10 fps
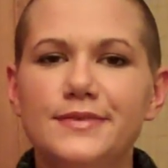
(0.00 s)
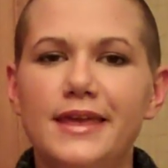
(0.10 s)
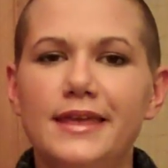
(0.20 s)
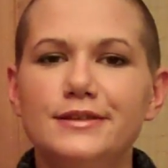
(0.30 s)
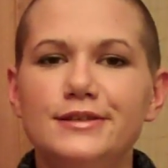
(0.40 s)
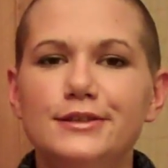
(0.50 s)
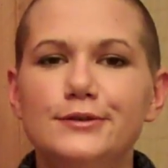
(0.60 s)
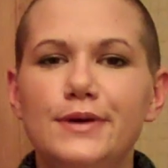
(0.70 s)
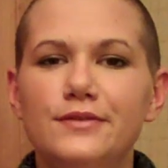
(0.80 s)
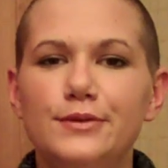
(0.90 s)
and to
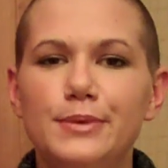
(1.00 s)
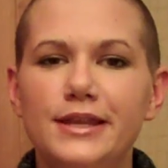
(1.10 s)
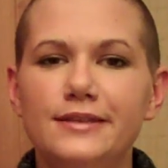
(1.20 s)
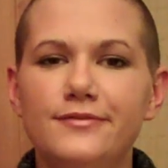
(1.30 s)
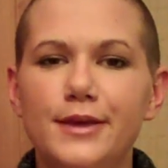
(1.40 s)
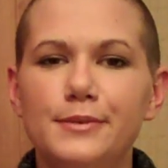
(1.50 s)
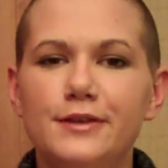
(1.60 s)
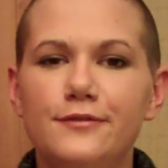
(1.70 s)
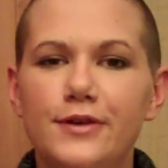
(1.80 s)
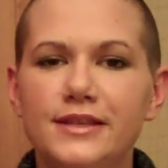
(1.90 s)
everybody,
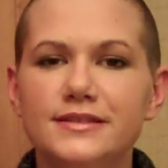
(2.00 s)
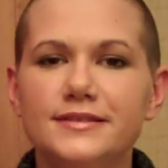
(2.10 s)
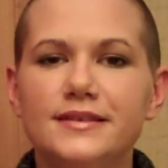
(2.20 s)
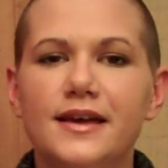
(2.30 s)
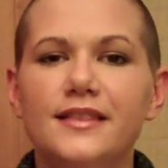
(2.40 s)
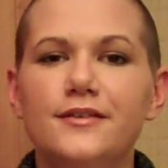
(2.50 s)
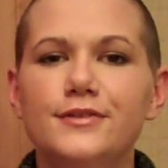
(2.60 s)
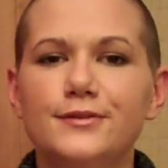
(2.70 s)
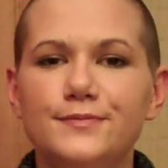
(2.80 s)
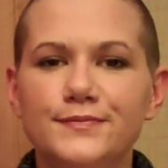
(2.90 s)
family and friends, I love
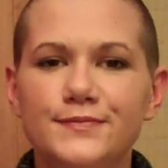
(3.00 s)
you.